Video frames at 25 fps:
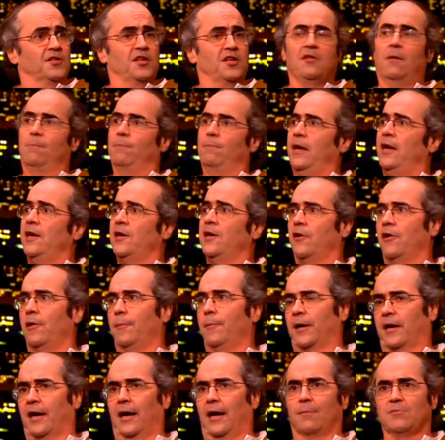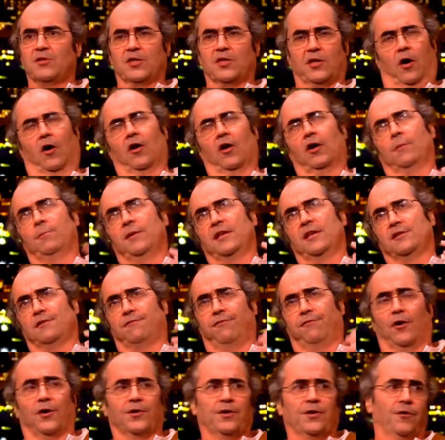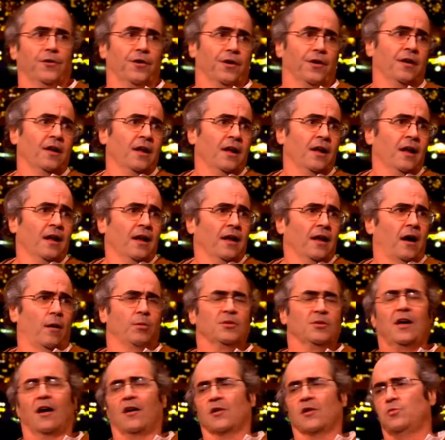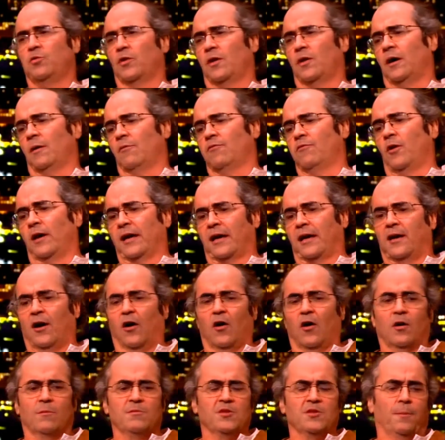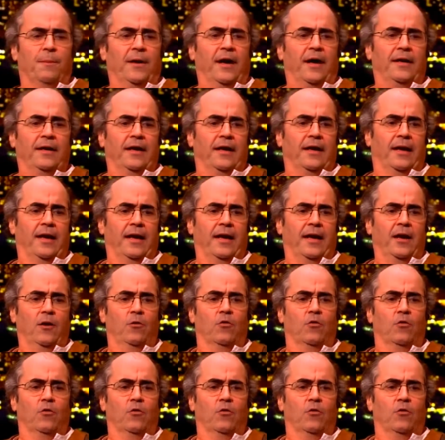In the media, it becomes columnist fodder, and I was asked, would I write columns about it here